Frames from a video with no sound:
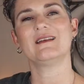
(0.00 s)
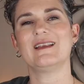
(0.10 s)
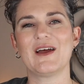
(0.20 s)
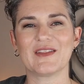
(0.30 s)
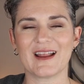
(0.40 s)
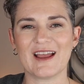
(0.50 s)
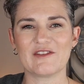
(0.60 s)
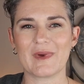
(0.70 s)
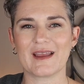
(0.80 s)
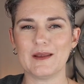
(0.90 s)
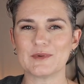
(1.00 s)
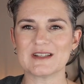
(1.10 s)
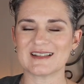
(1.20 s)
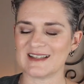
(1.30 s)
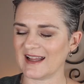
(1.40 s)
now that I have my heat
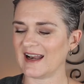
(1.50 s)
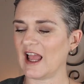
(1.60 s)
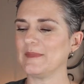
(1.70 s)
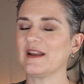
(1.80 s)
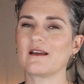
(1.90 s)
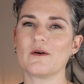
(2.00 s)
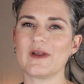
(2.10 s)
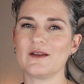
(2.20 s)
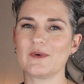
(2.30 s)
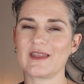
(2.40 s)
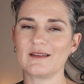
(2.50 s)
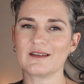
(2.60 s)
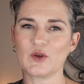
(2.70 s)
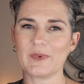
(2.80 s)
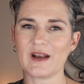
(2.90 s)
protectant in, I'm gonna go in with a
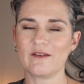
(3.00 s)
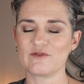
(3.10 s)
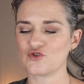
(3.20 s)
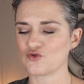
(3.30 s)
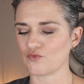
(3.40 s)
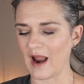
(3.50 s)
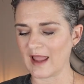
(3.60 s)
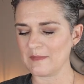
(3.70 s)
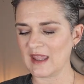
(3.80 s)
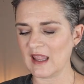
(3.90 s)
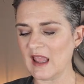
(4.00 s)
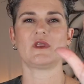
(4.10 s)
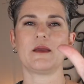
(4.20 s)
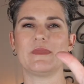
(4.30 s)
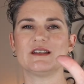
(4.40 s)
little bit of Dry Me.
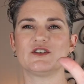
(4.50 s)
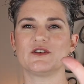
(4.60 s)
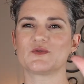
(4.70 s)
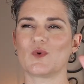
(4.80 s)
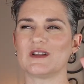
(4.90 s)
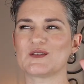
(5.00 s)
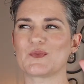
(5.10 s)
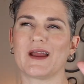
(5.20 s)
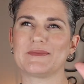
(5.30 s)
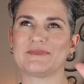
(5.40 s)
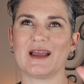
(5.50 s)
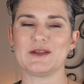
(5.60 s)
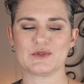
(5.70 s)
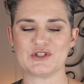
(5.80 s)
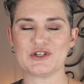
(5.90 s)
I meant to use one spray, I
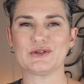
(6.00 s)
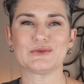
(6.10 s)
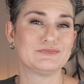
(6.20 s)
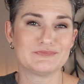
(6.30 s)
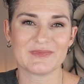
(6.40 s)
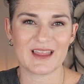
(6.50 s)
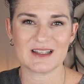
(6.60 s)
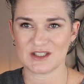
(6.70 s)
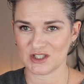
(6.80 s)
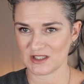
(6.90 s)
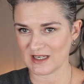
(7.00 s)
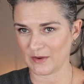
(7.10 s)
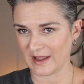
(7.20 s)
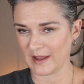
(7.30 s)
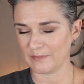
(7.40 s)
used two. That's just
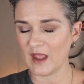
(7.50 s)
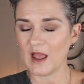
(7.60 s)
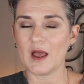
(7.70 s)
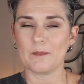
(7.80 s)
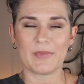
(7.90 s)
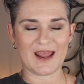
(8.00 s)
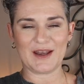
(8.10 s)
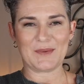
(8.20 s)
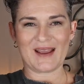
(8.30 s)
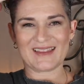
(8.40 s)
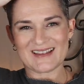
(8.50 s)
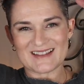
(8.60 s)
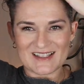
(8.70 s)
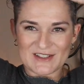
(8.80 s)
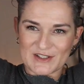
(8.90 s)
how I am. But anyway,
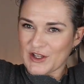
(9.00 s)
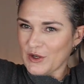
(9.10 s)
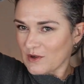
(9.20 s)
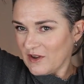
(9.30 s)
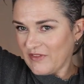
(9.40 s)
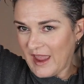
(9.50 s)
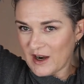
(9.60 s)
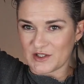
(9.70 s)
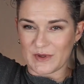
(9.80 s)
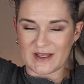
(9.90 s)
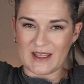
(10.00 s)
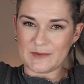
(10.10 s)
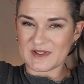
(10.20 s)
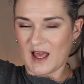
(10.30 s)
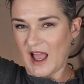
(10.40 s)
this seals the cuticle of the hair so it
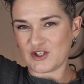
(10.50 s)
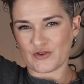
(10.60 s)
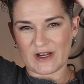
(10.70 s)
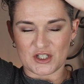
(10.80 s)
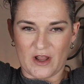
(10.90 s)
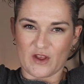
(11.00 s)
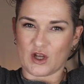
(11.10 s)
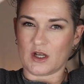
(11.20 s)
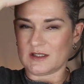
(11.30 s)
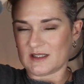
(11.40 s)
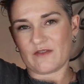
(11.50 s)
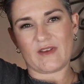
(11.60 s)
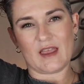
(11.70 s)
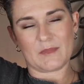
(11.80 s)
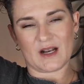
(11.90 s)
keeps the hydration and the good stuff
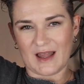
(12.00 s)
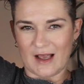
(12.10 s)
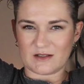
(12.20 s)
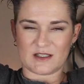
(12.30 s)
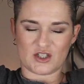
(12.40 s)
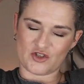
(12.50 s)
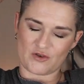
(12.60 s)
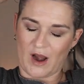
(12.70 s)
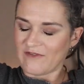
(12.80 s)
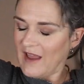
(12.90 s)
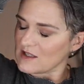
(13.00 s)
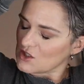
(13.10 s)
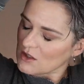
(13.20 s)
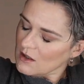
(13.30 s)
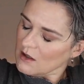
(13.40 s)
in but allows it to dry
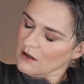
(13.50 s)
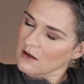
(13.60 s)
faster.